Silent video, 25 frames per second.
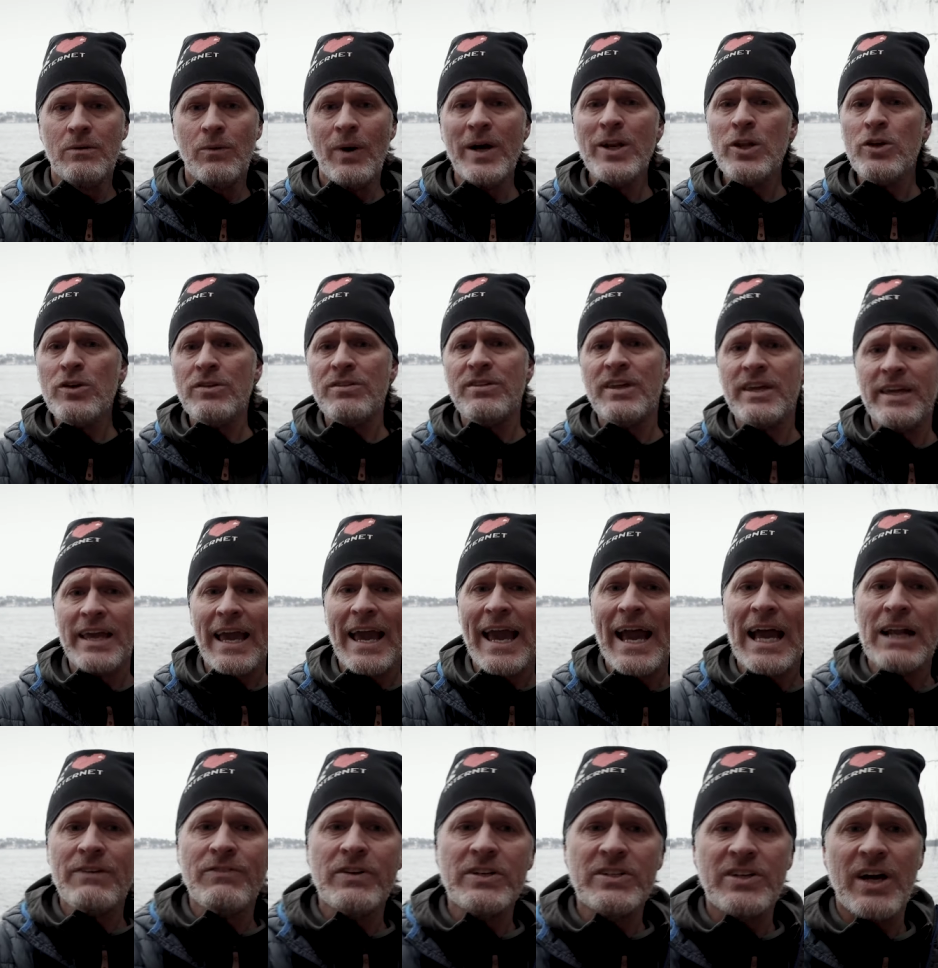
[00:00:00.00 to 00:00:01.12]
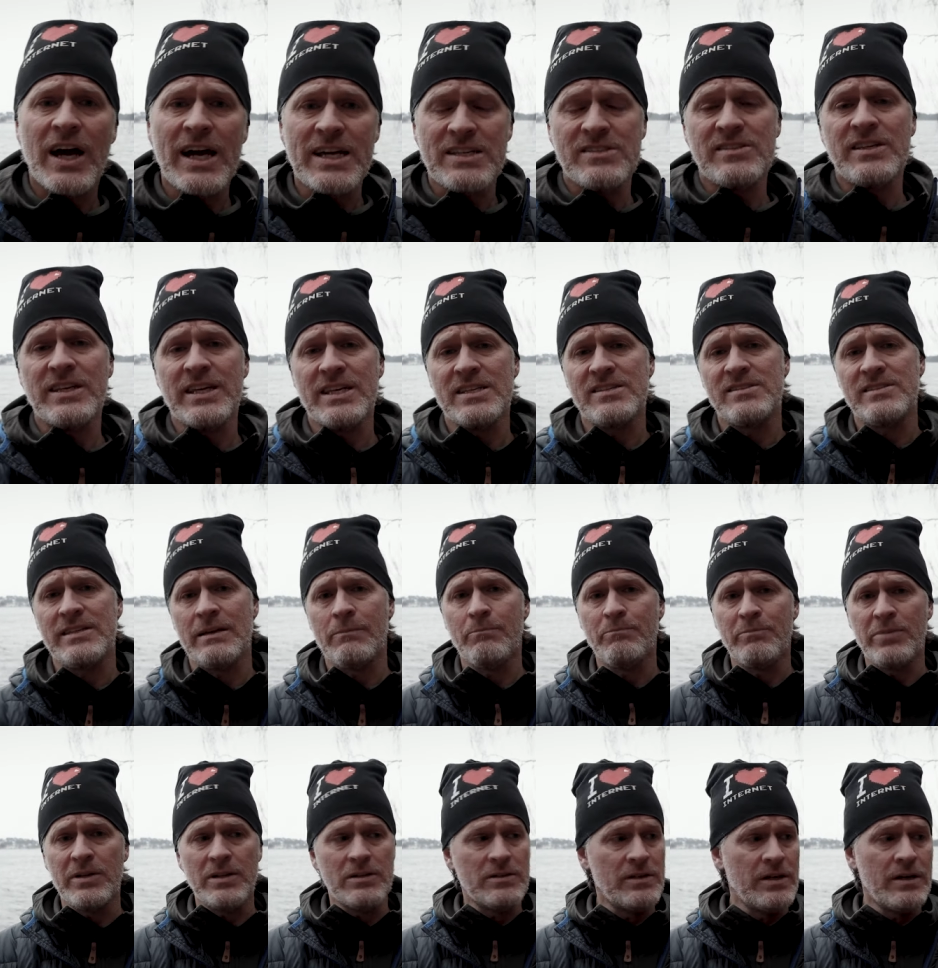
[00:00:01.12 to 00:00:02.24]
Why do you think advertising is
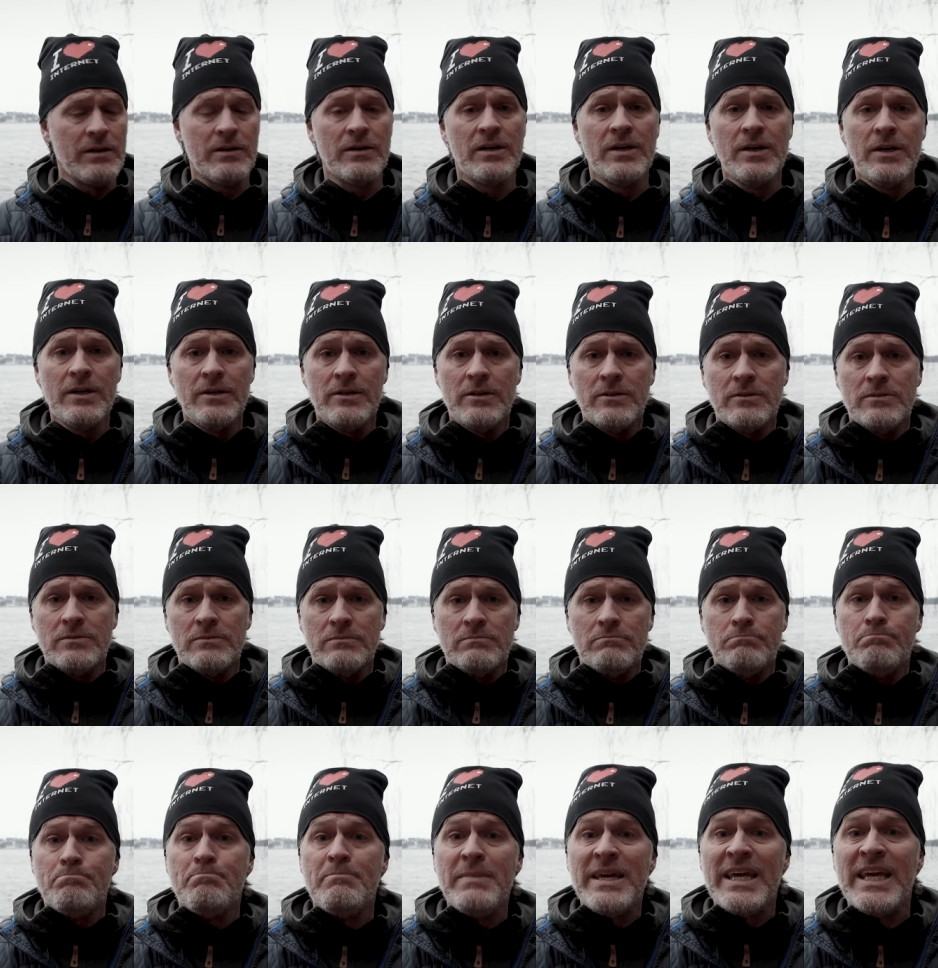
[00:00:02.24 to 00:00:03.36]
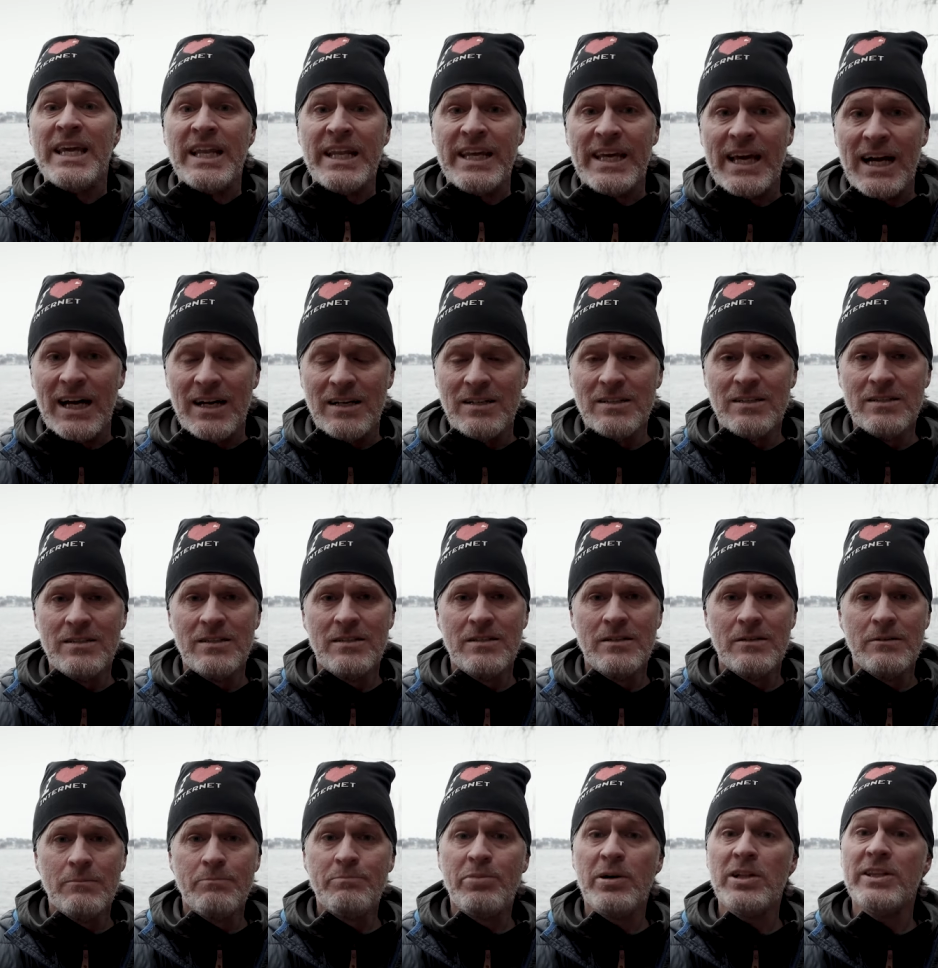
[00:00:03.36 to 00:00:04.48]
simple? Uh, media,
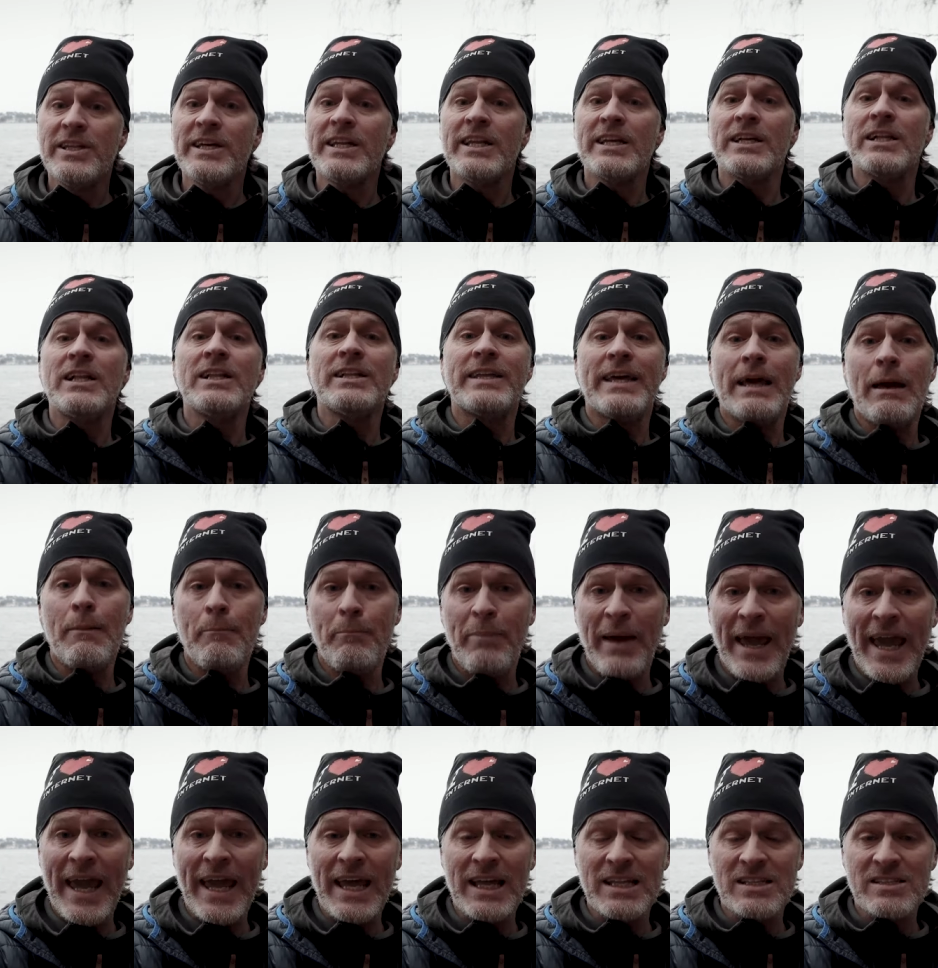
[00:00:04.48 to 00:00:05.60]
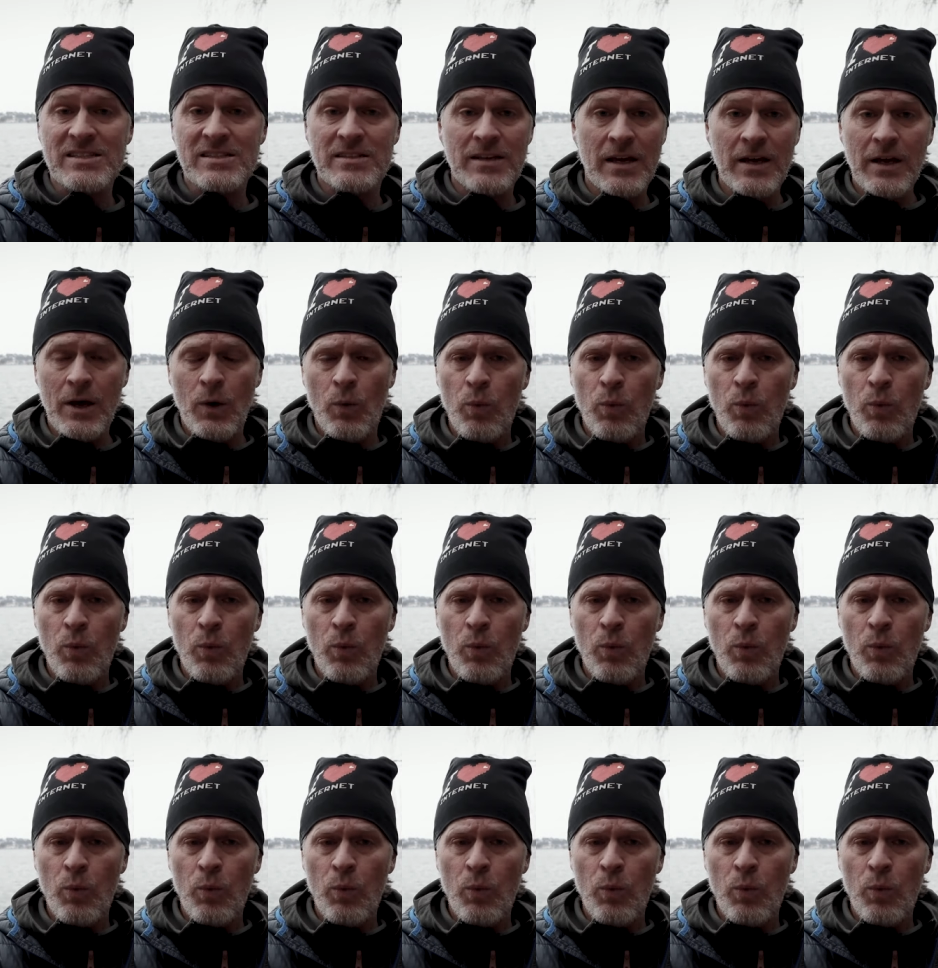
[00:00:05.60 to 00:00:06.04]
political campaigns.